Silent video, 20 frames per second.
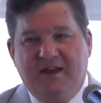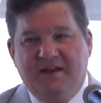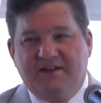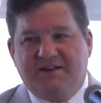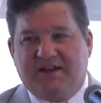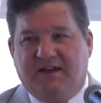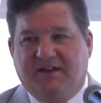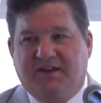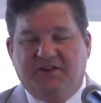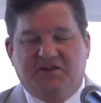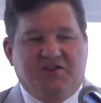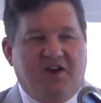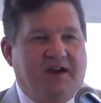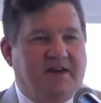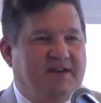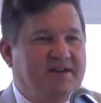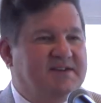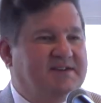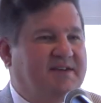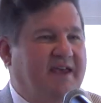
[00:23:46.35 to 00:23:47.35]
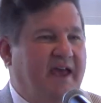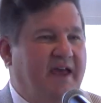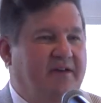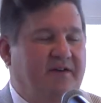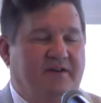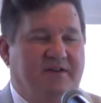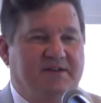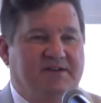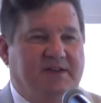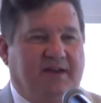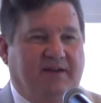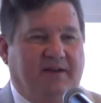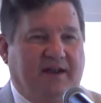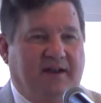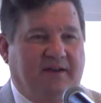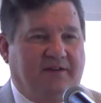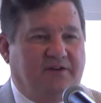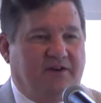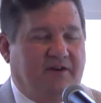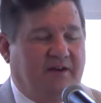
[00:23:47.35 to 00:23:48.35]
selling junky scanners
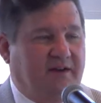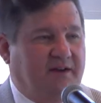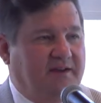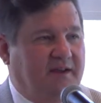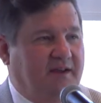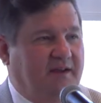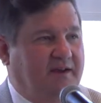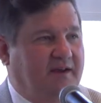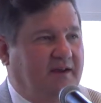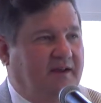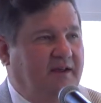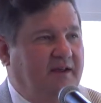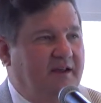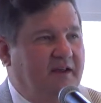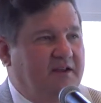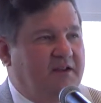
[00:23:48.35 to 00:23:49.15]
and turning the